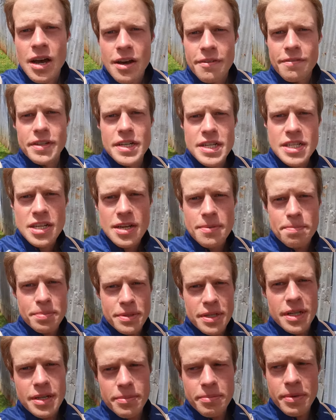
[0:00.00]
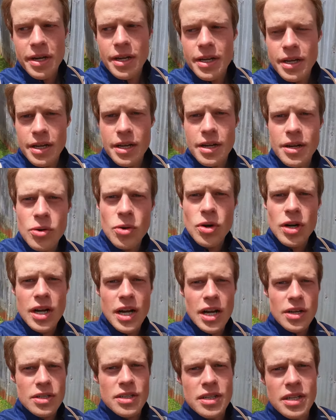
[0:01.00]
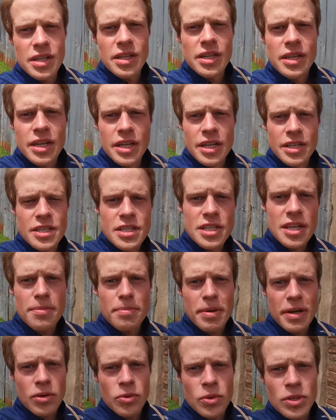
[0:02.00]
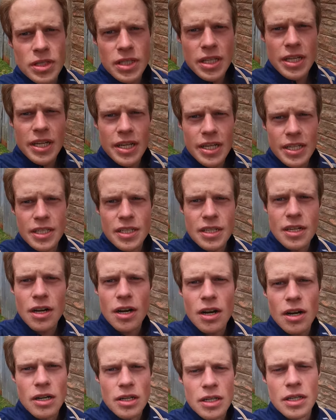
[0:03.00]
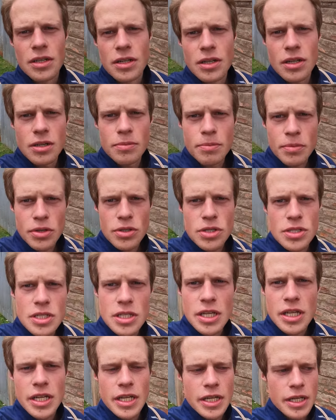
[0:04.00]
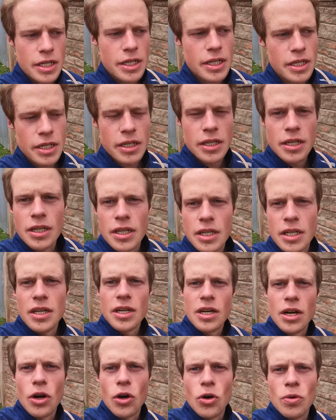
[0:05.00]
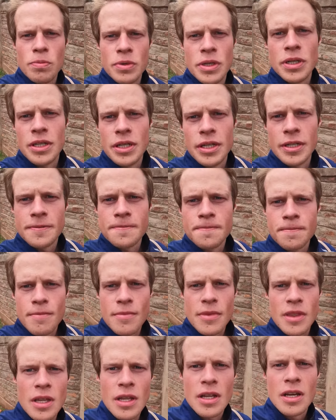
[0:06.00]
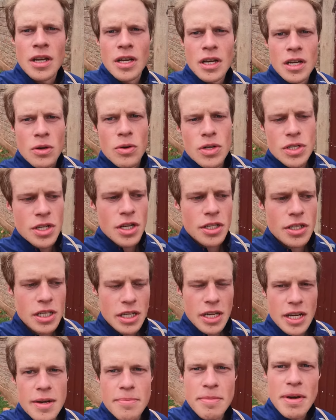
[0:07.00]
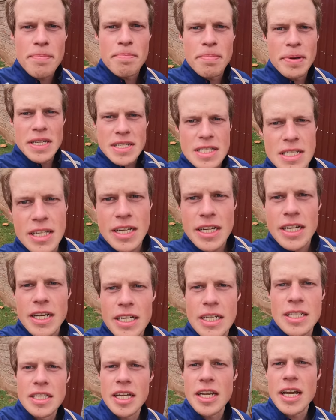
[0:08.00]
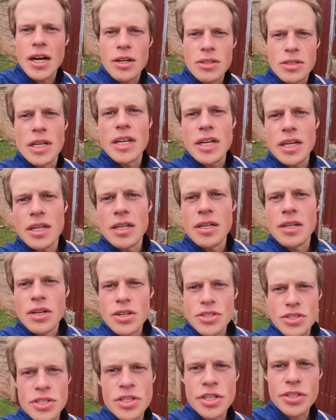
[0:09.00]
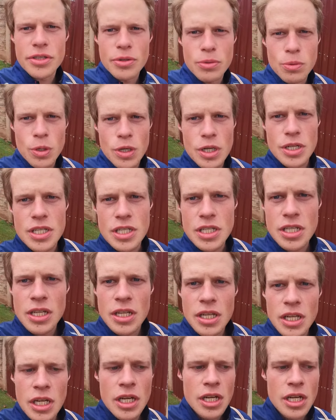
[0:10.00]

I finished up my workout. Just came back with the car, almost home. It was not my best day out there, also not the worst.